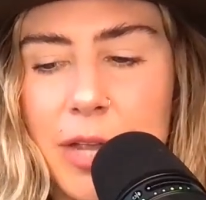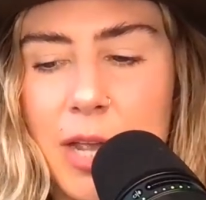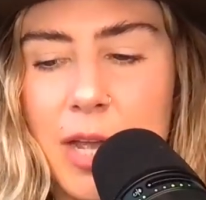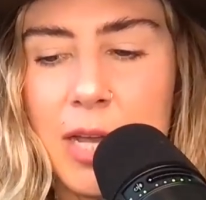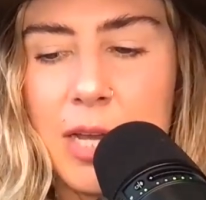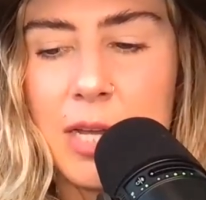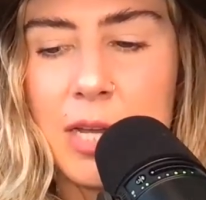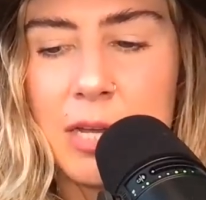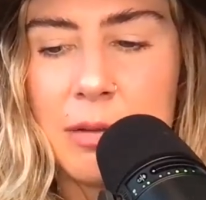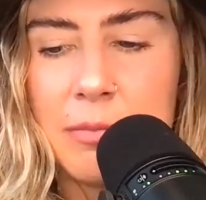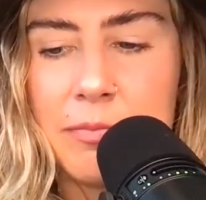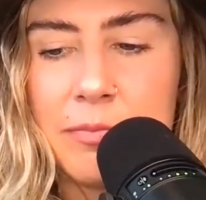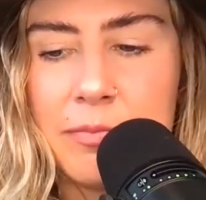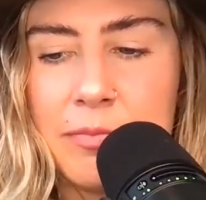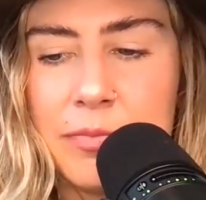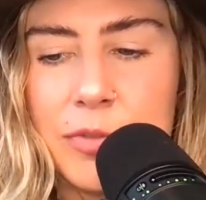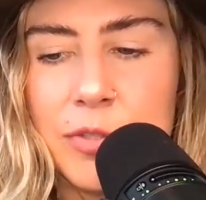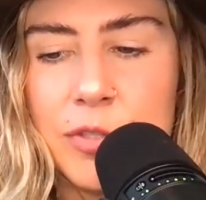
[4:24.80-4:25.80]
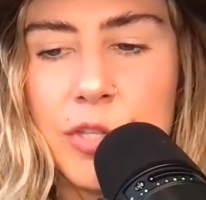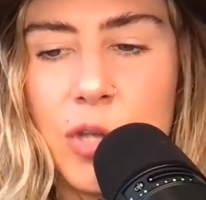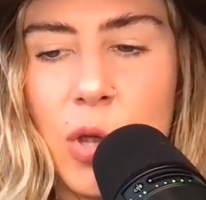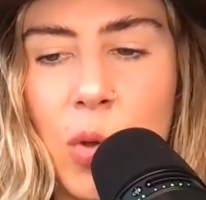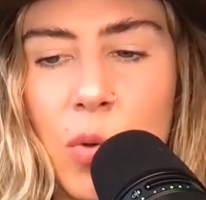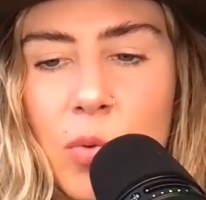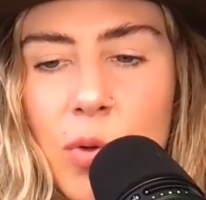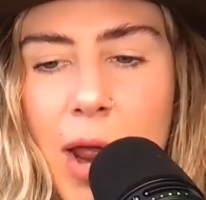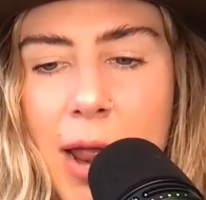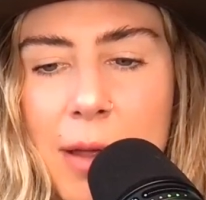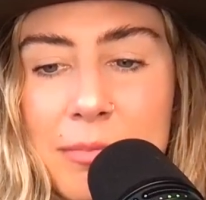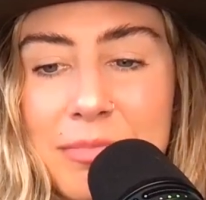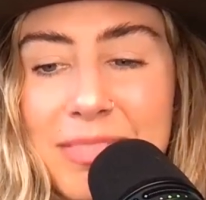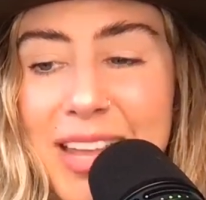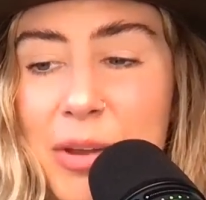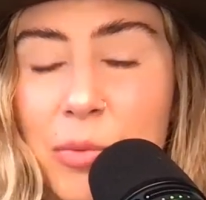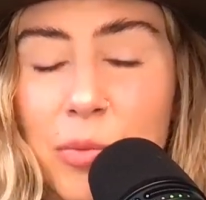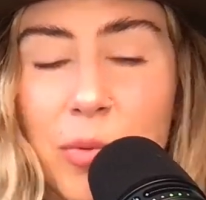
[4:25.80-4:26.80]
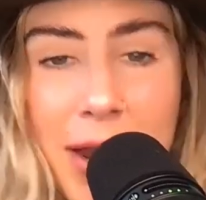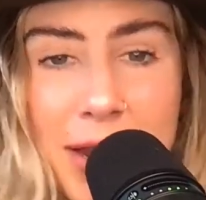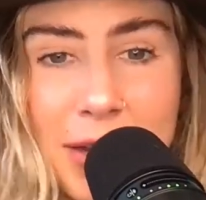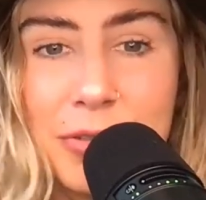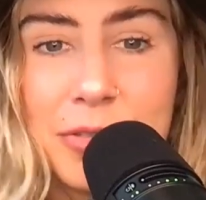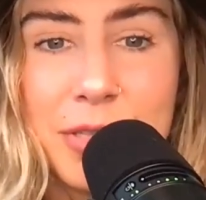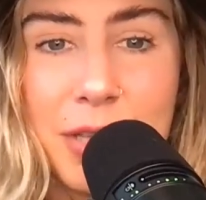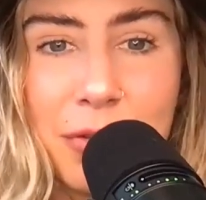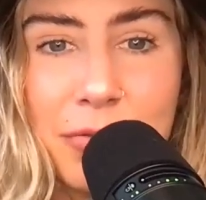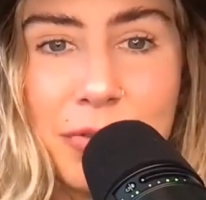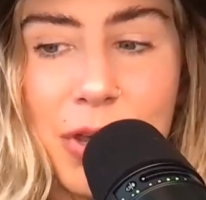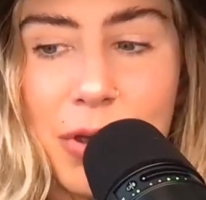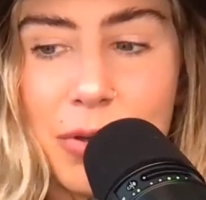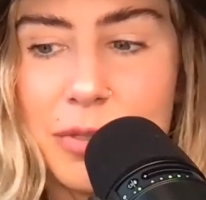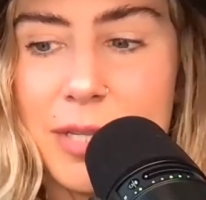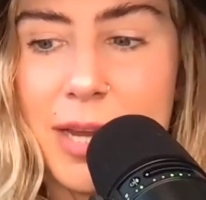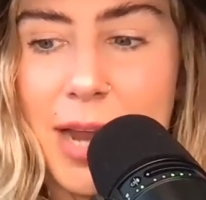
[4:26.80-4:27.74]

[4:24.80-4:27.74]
Um, don't I like write yourself notes.